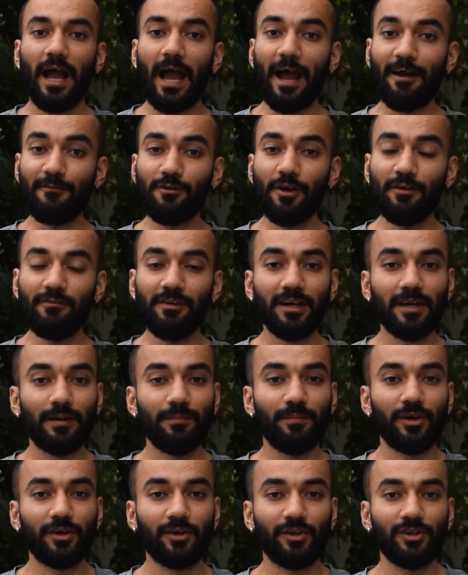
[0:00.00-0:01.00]
Have you ever
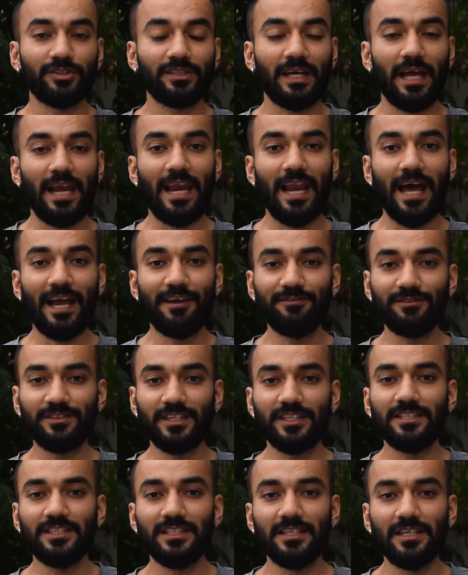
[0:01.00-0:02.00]
come across a
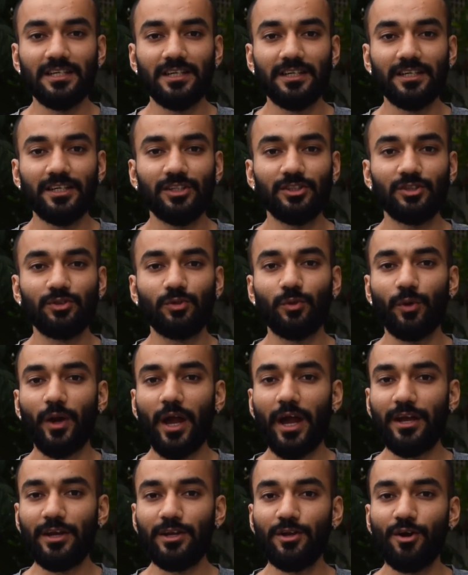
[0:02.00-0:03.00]
life-changing learnings through
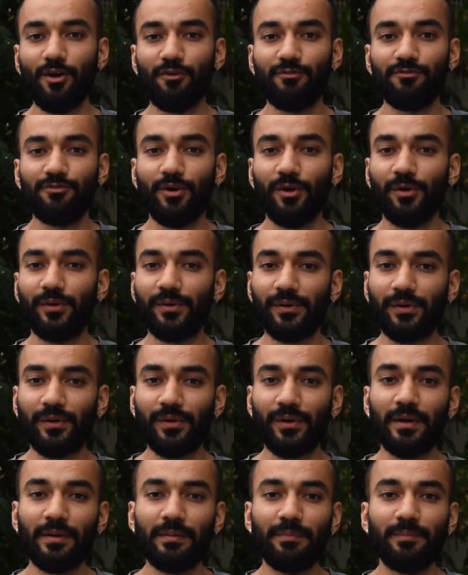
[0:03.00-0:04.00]
any of your
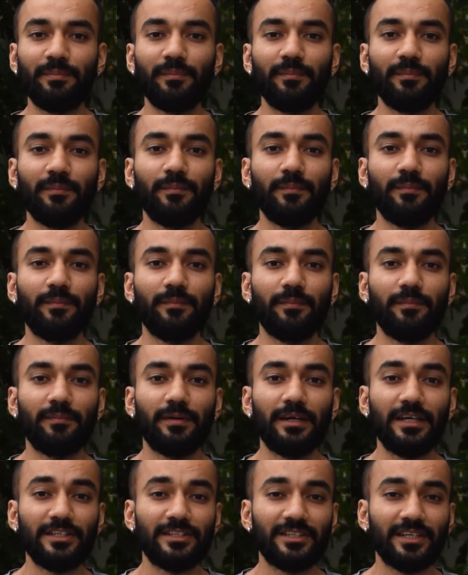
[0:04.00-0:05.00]
trip,
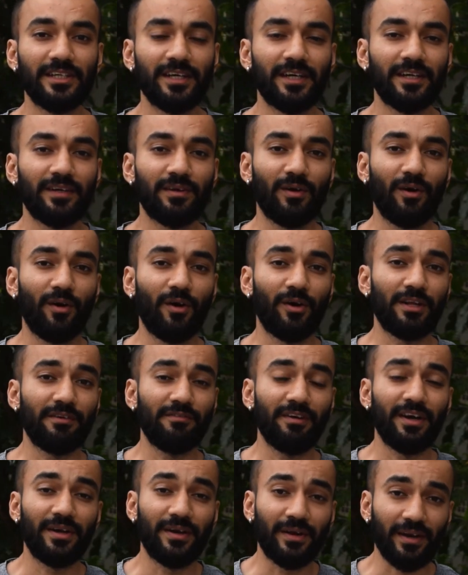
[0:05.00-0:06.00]
incident or
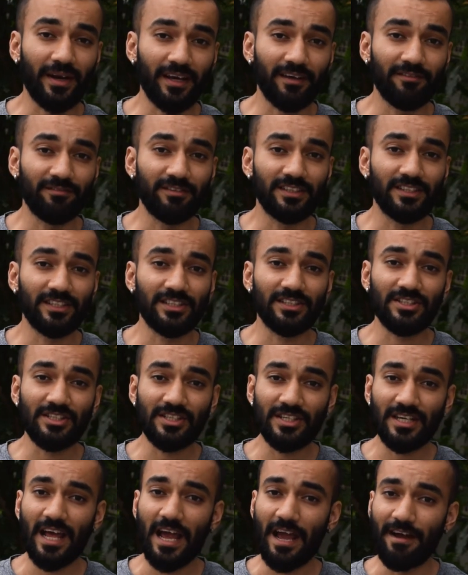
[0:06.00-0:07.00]
even trek which is
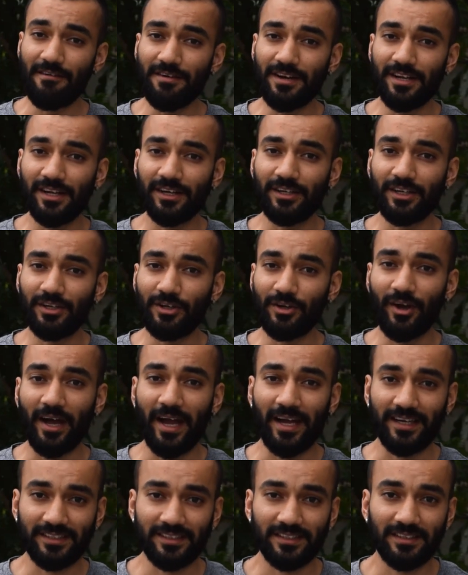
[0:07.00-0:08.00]
still evident in your
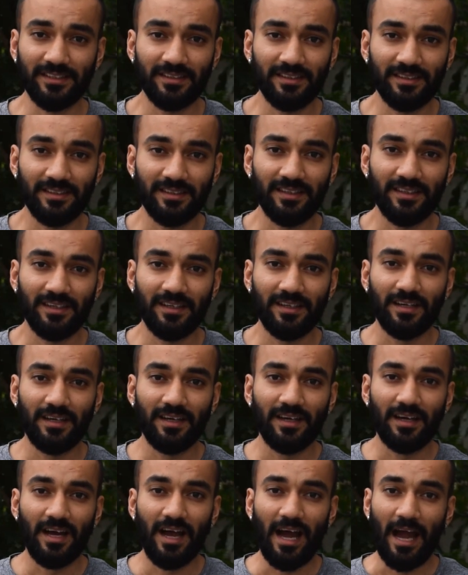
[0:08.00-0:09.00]
action?
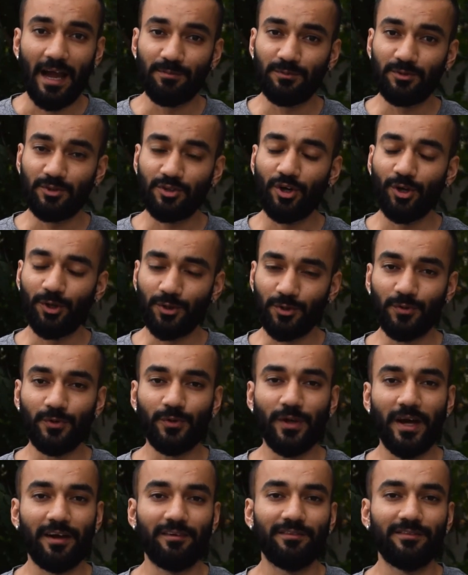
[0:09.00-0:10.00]
I'm sure you would
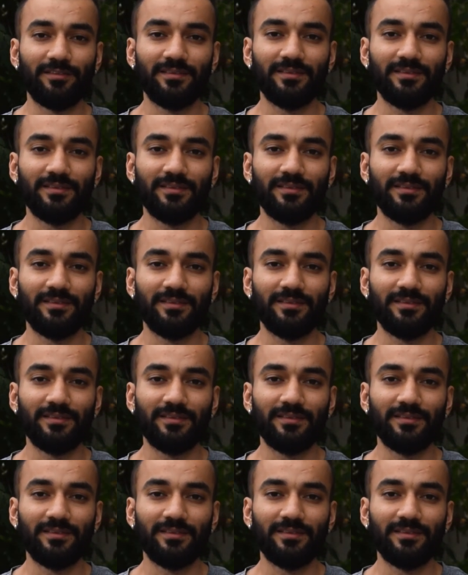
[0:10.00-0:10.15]
have.